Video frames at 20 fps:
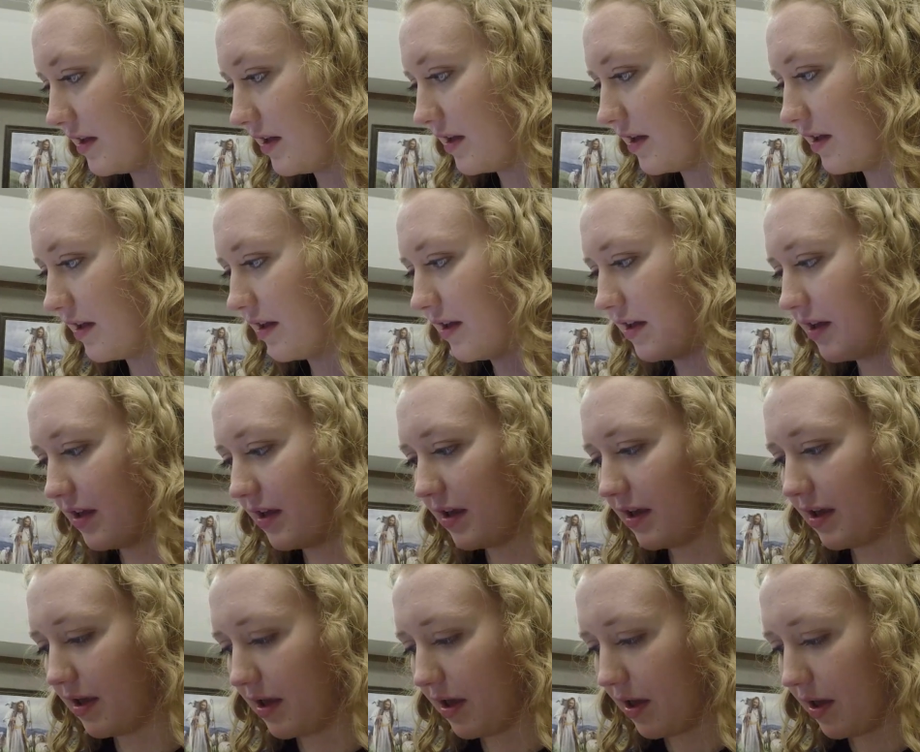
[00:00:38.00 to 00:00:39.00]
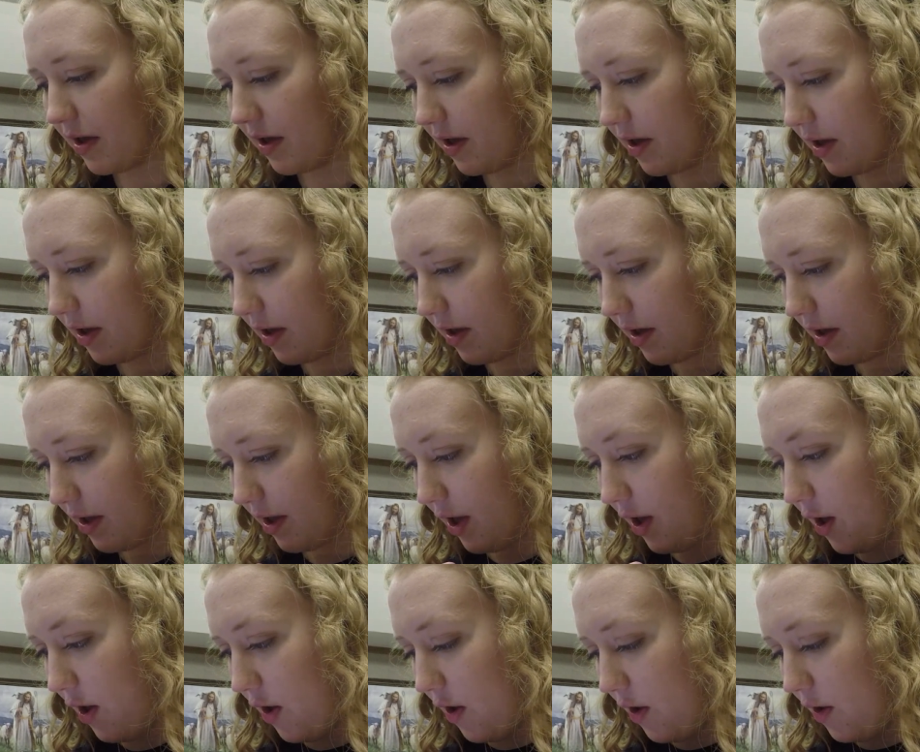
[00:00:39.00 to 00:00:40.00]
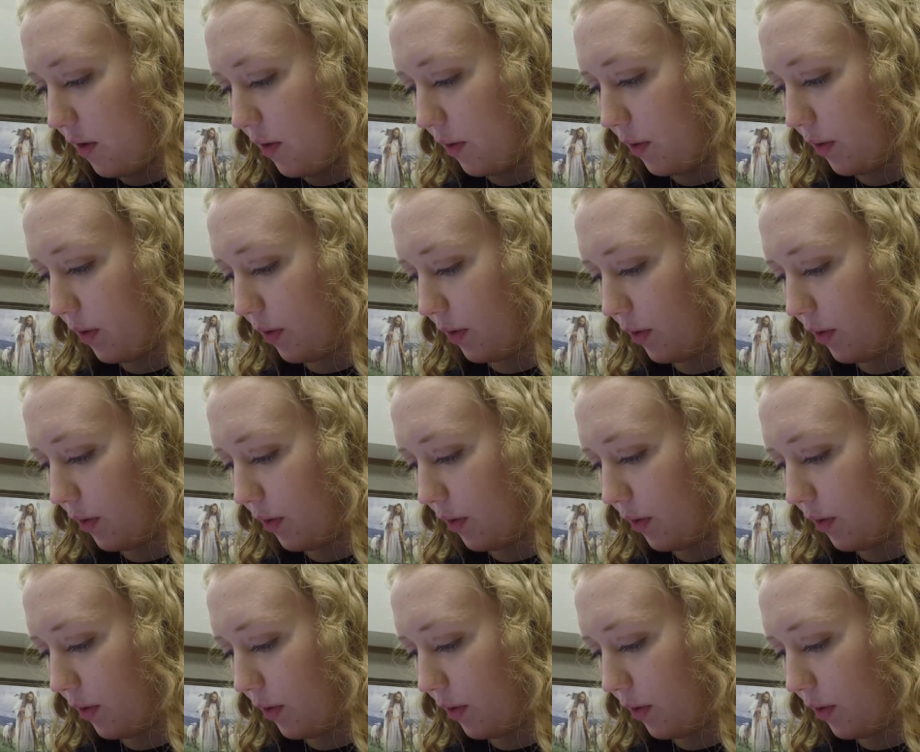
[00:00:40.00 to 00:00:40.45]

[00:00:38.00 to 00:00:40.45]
[no speech]